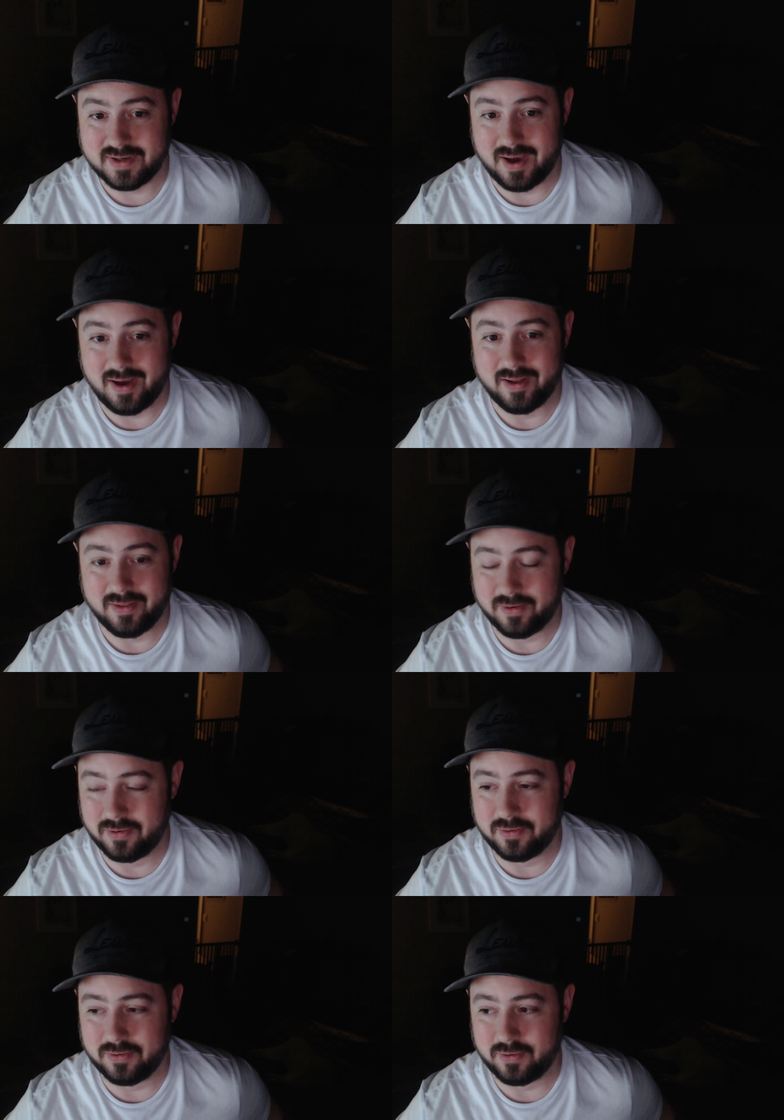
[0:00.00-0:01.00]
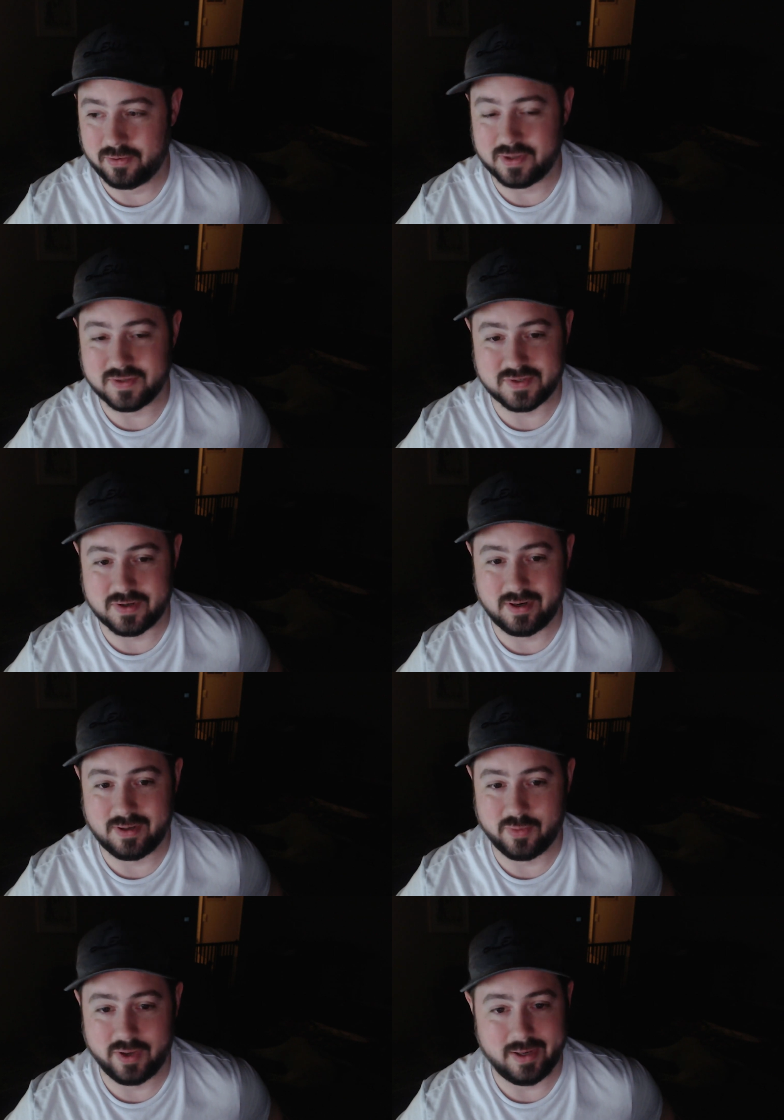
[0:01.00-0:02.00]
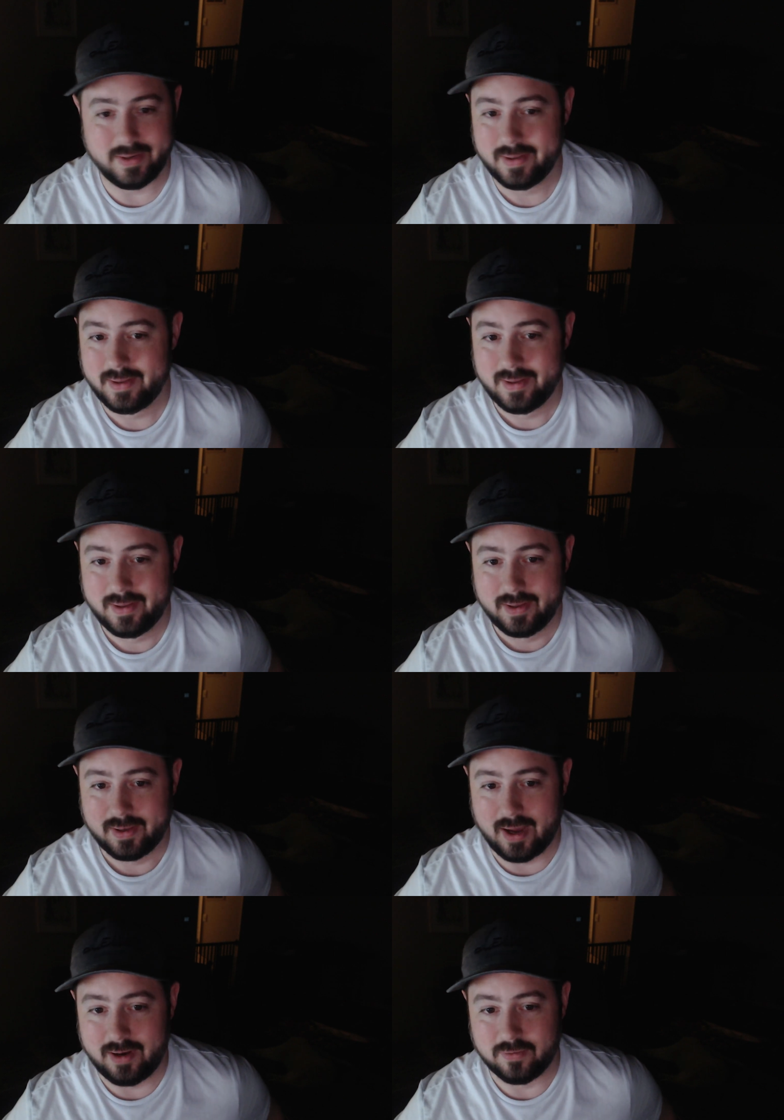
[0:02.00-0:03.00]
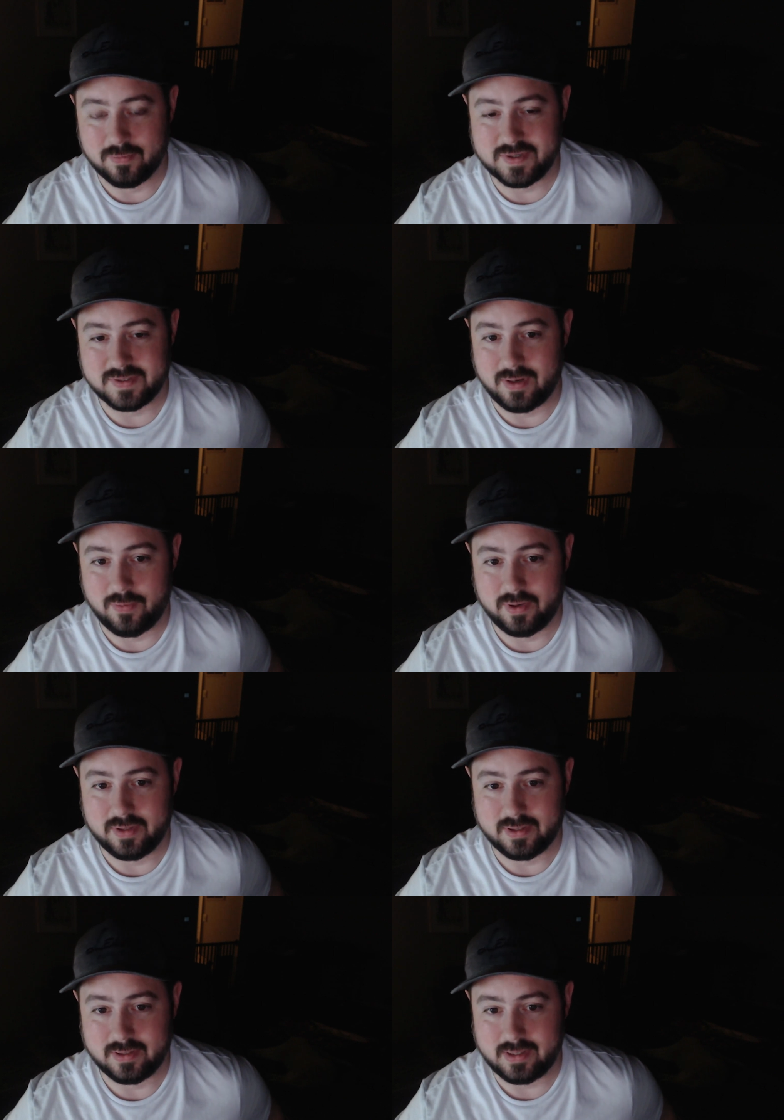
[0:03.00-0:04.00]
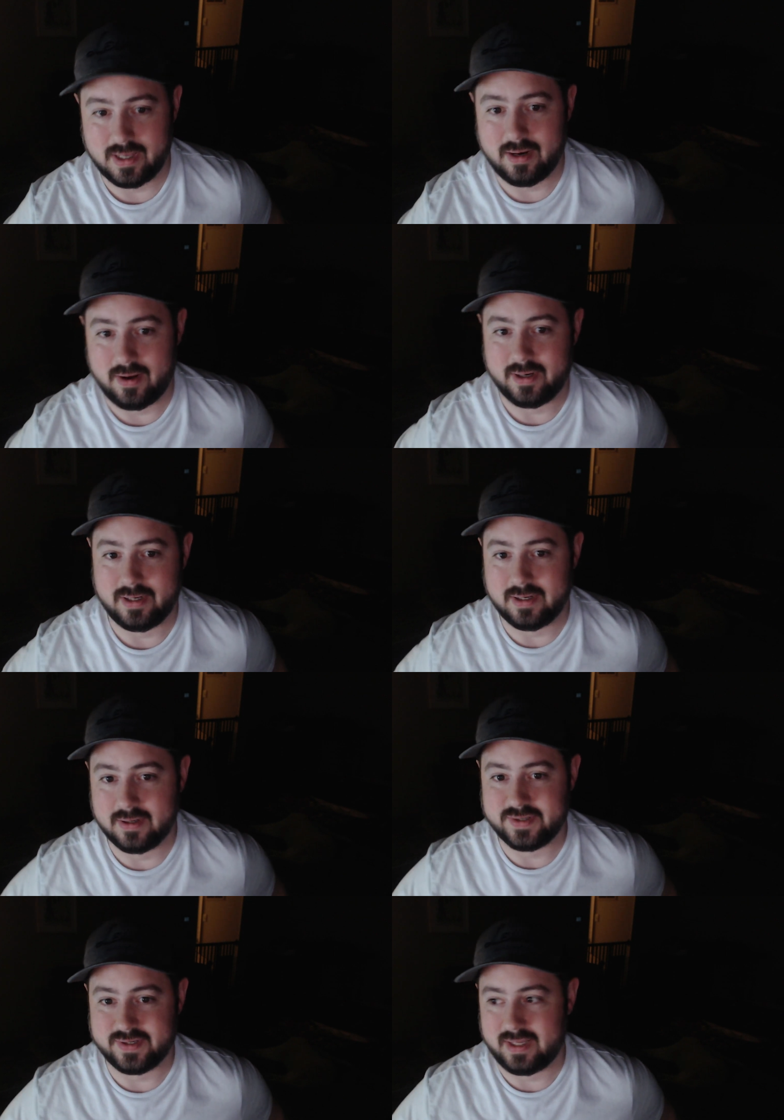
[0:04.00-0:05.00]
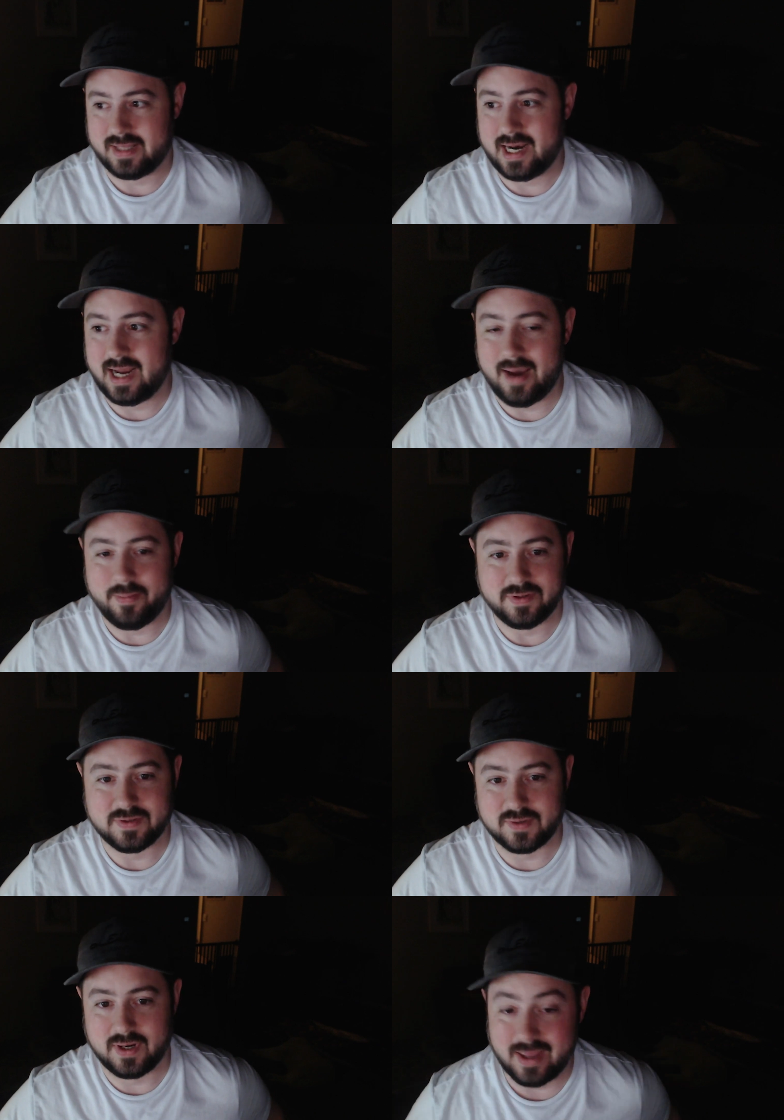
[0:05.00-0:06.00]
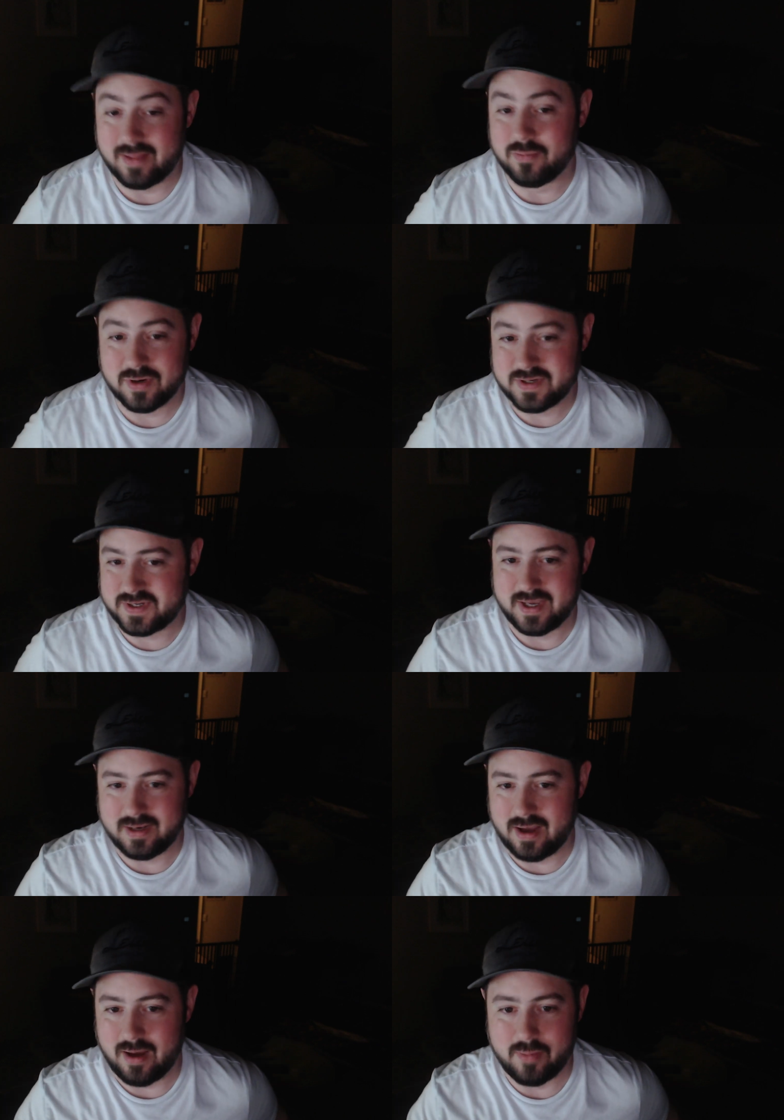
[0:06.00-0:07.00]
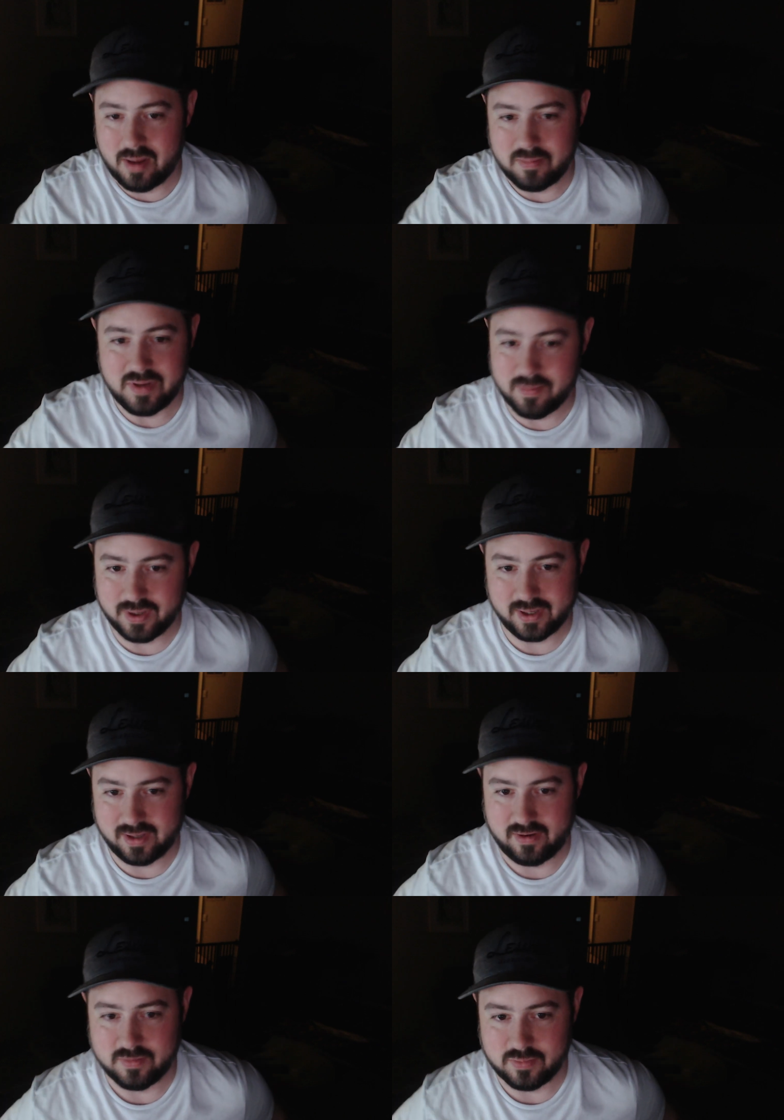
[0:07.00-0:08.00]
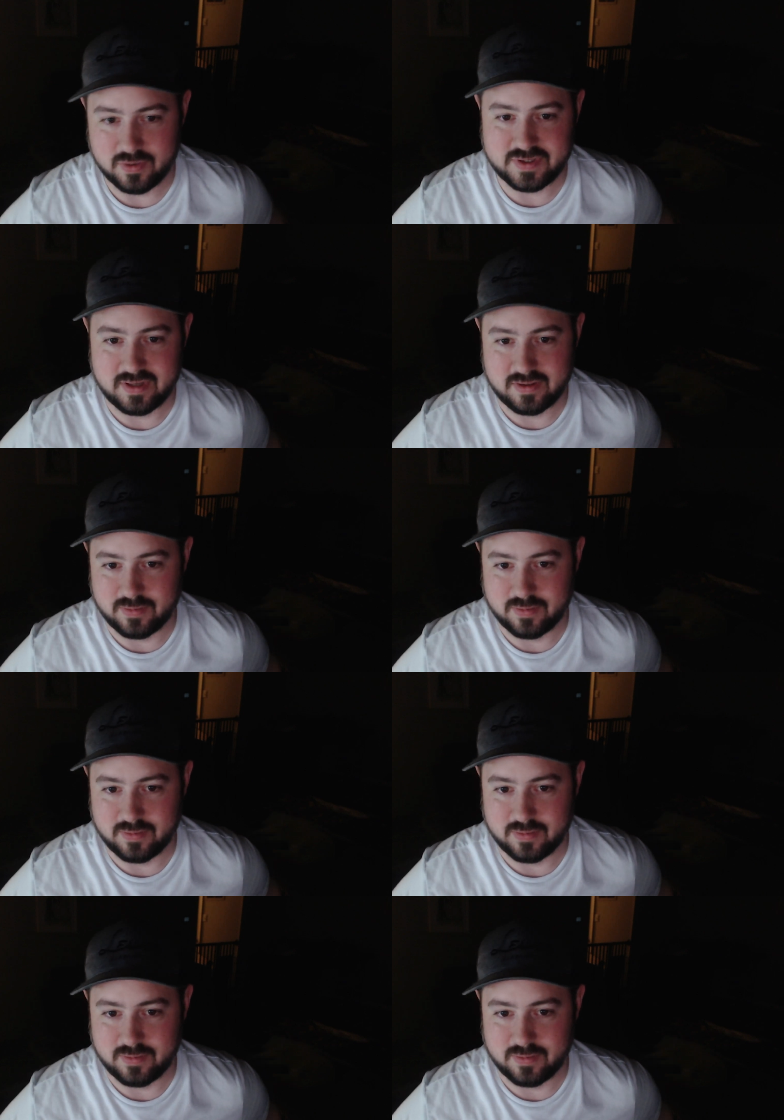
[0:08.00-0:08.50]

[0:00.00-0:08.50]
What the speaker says: Little concerning, but kind of the reason I wanted to hit on it here is like that happens, right? The brisket, I'm nitpicking on the brisket.